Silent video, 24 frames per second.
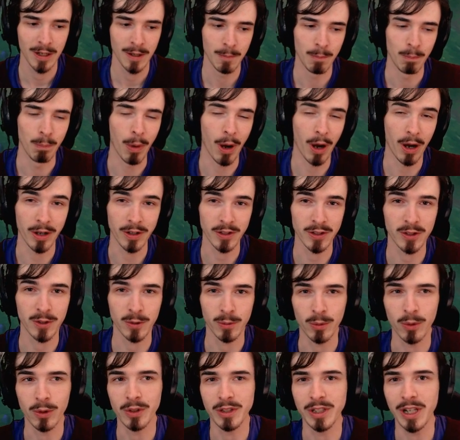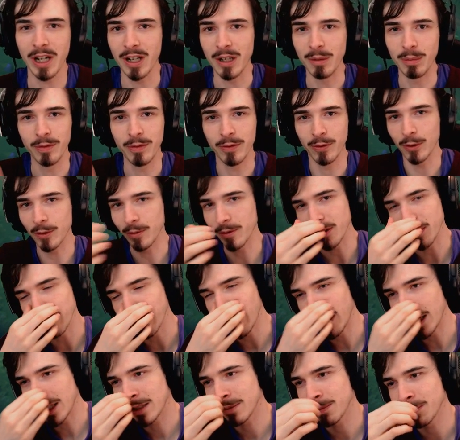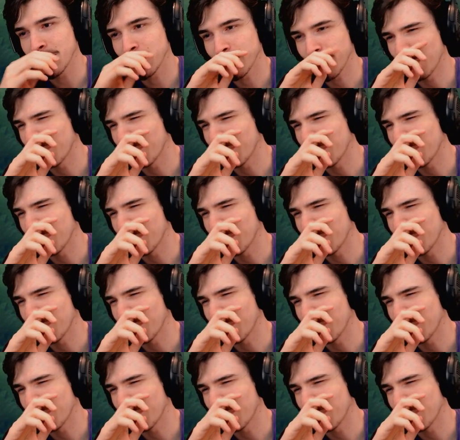biased towards how you performed in the placements,